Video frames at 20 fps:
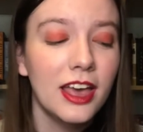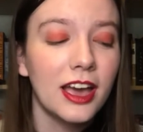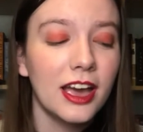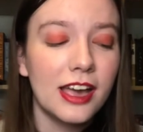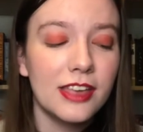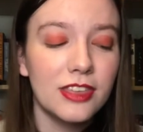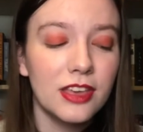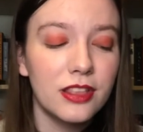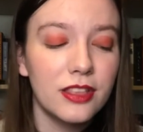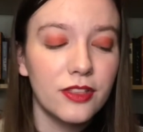I
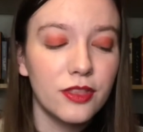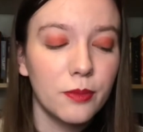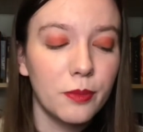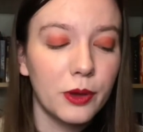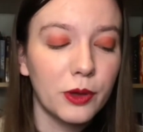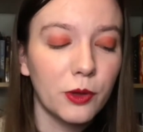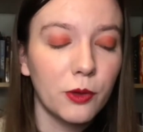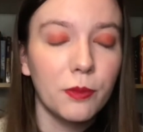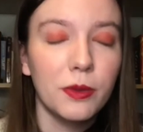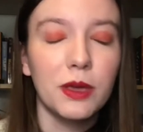think that the
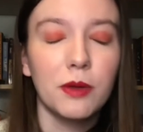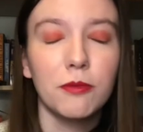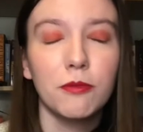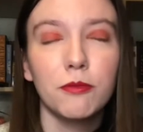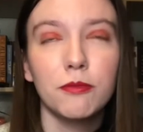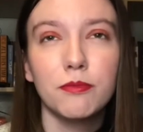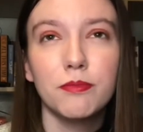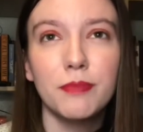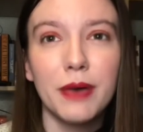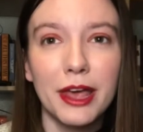book will be
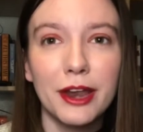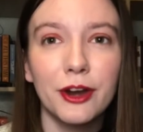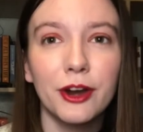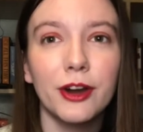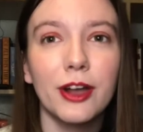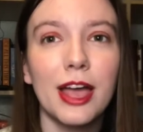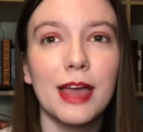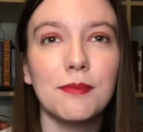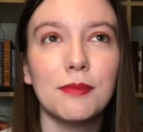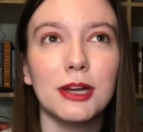better
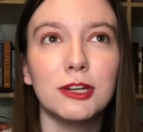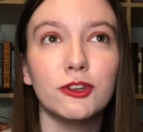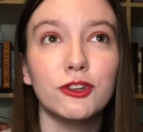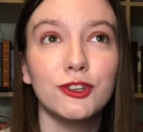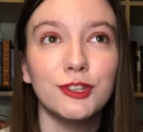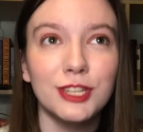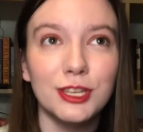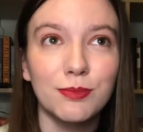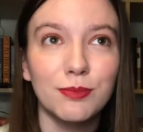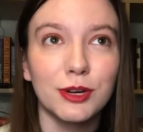and much
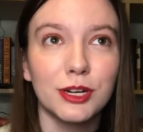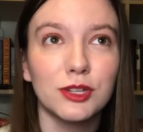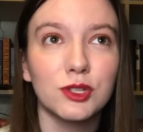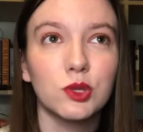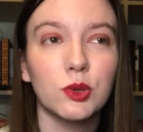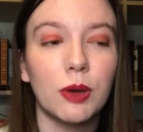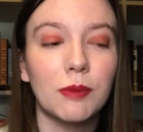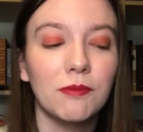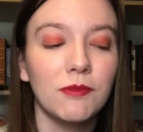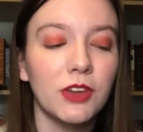deeper.
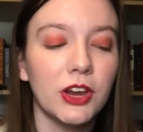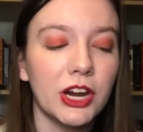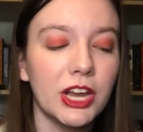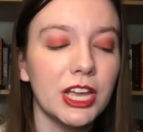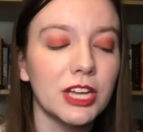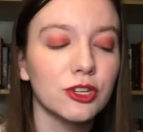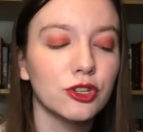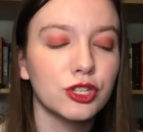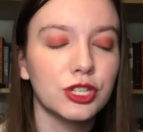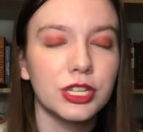So I'm very
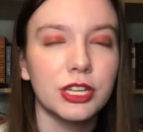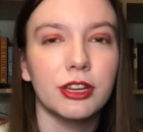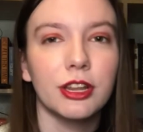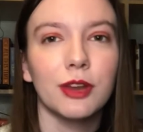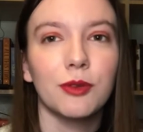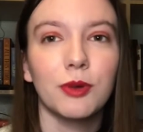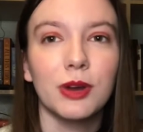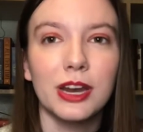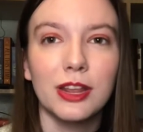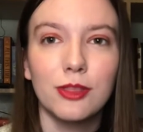interested in
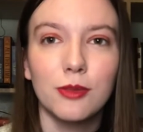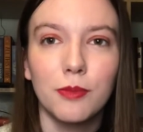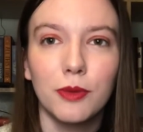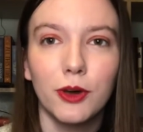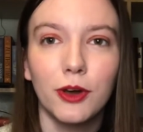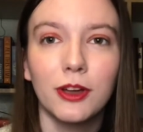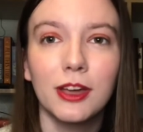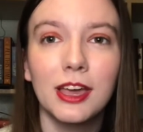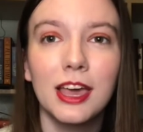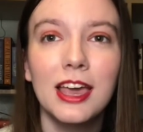reading the
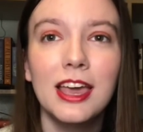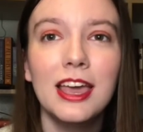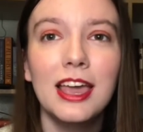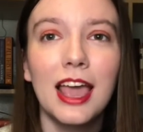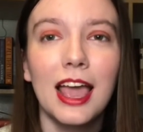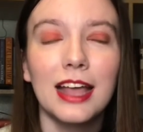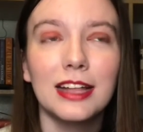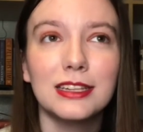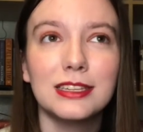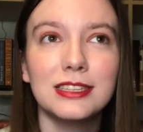book
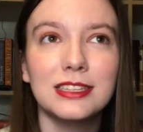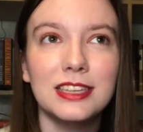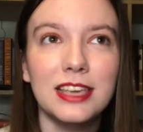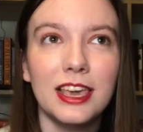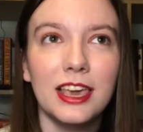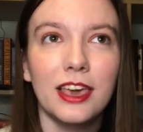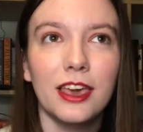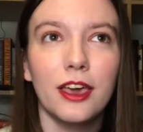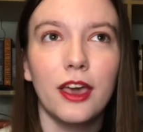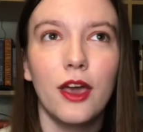and
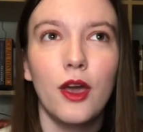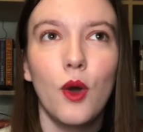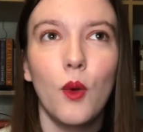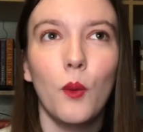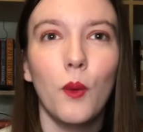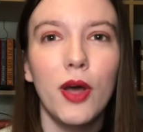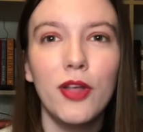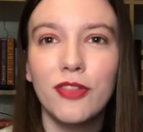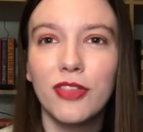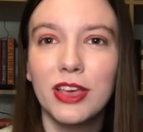seeing
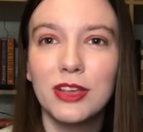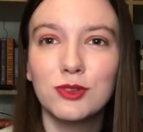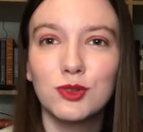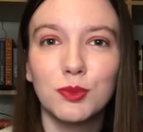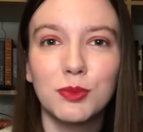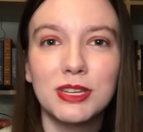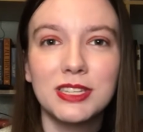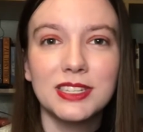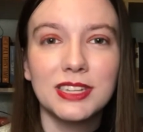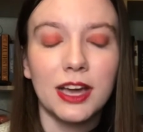what things were
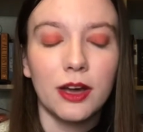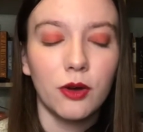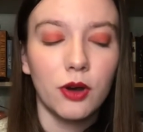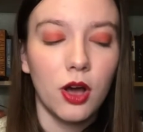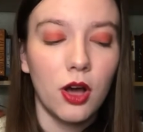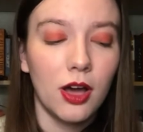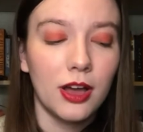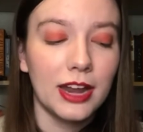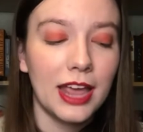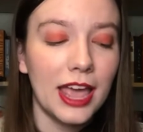missed out
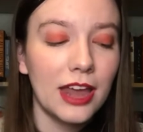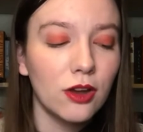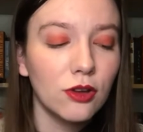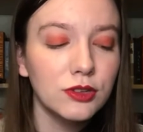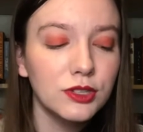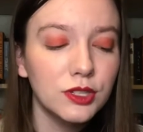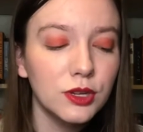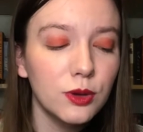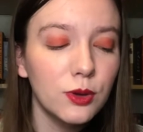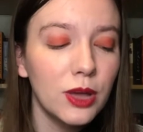on. And
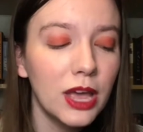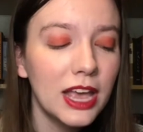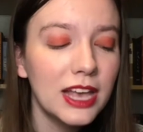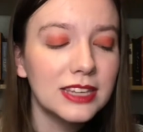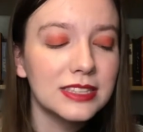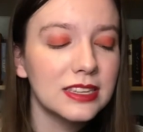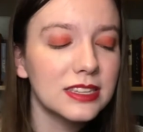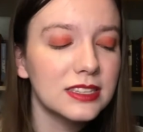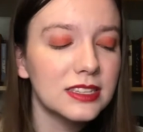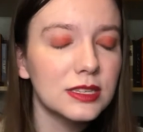also,
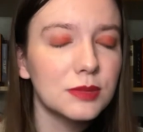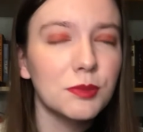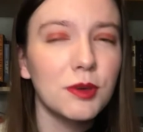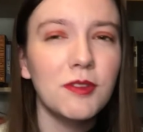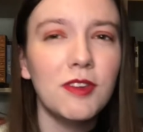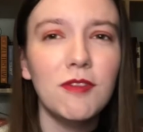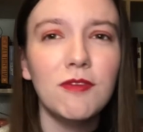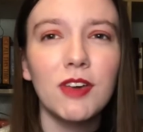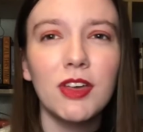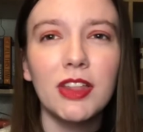since this
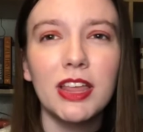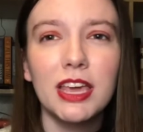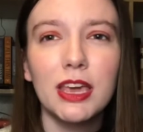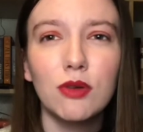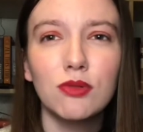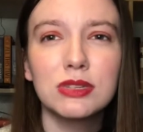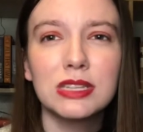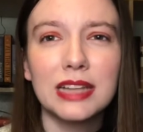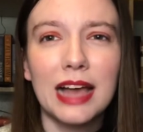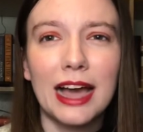movie felt like it
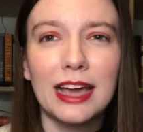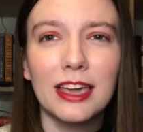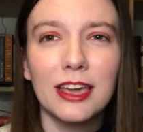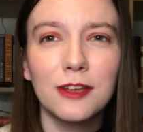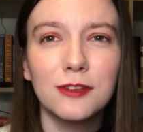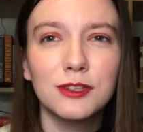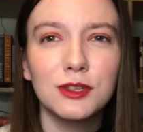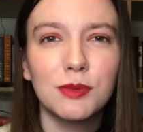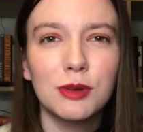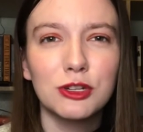was lacking
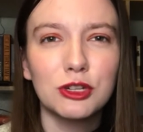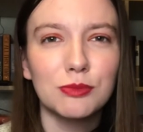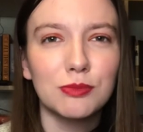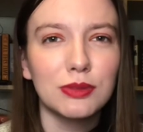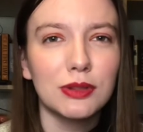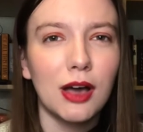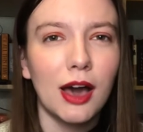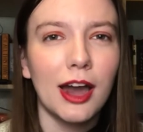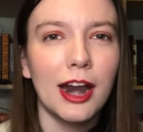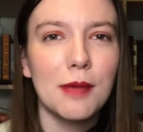so much in
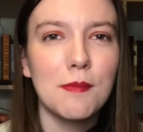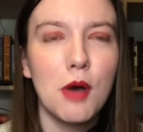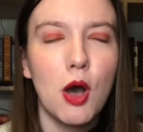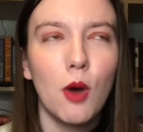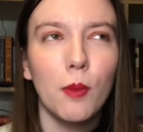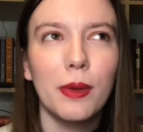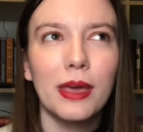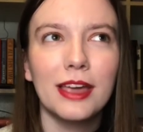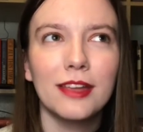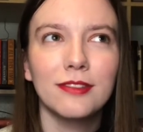plot, I'm
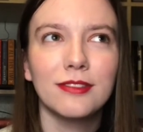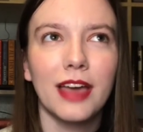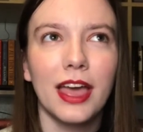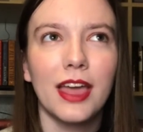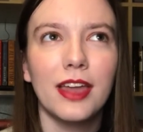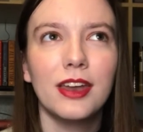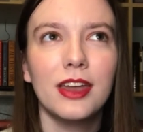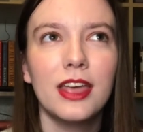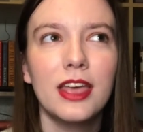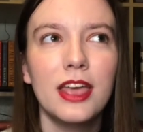hoping
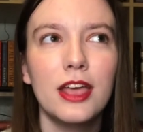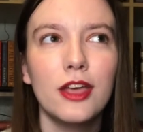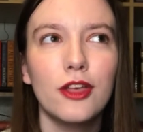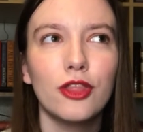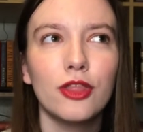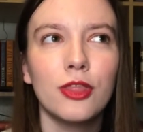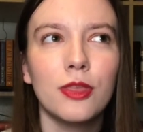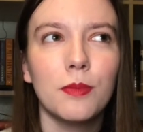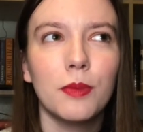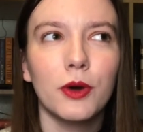that
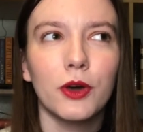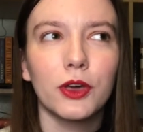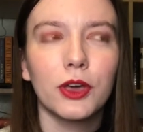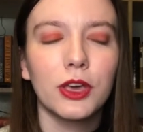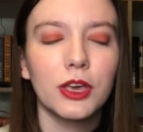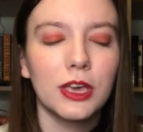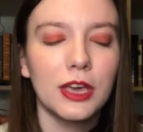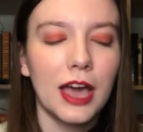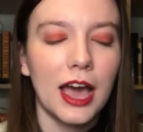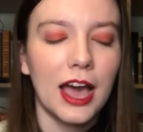the book
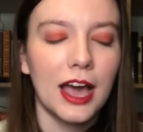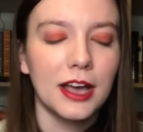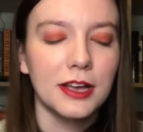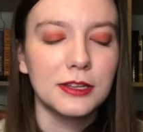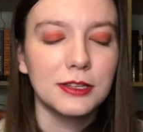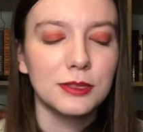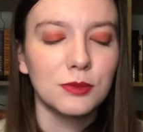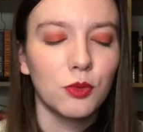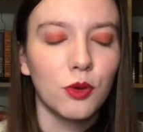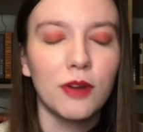
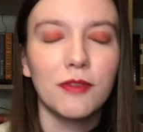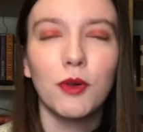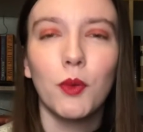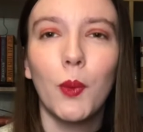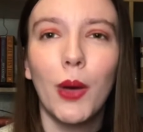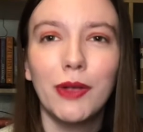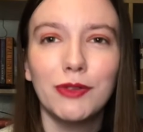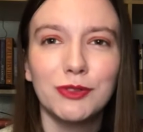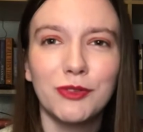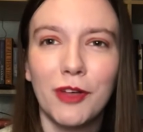has more of a
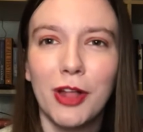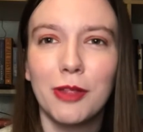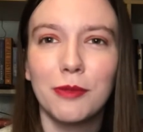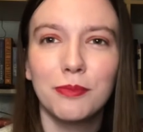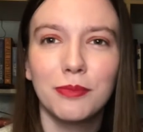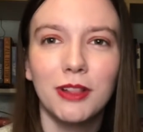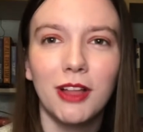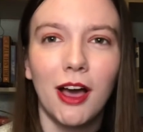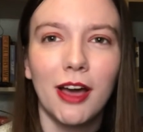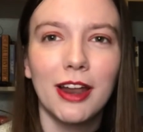well-developed
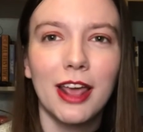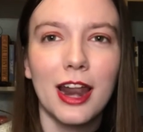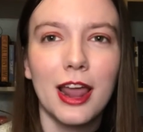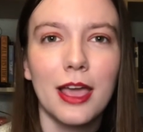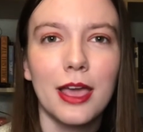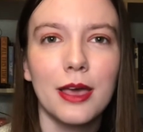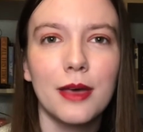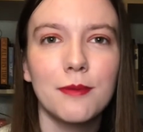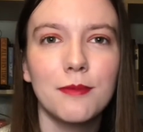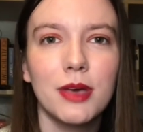plot, and I
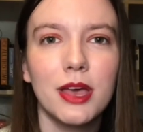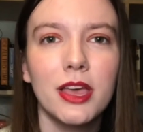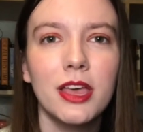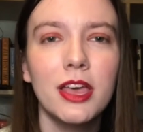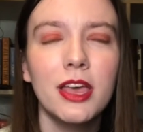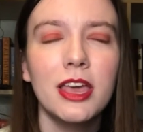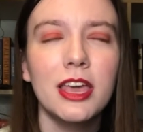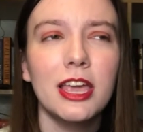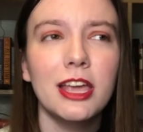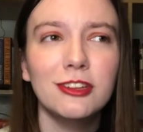am
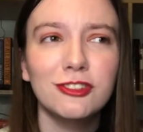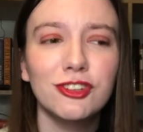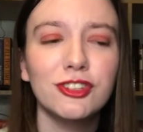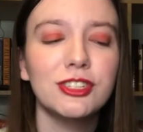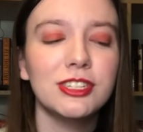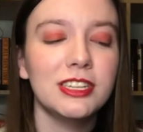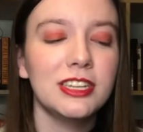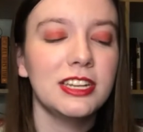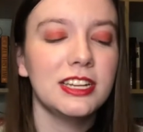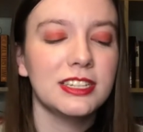
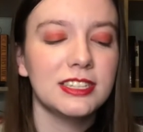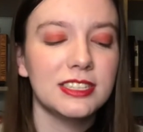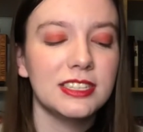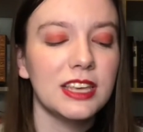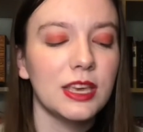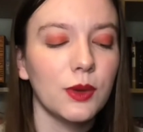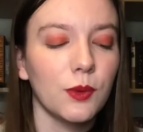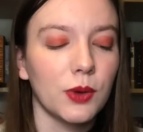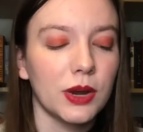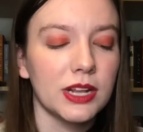interested in
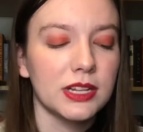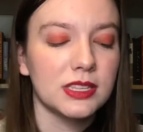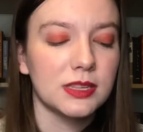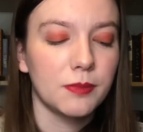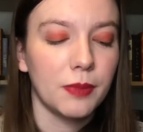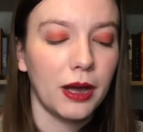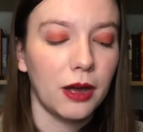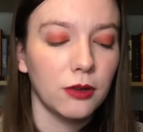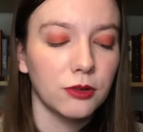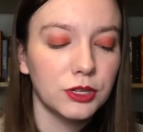seeing what it's
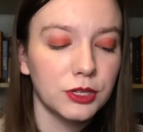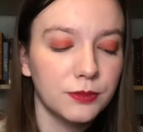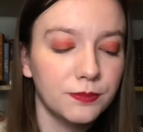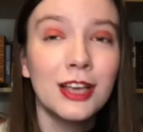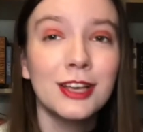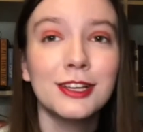about.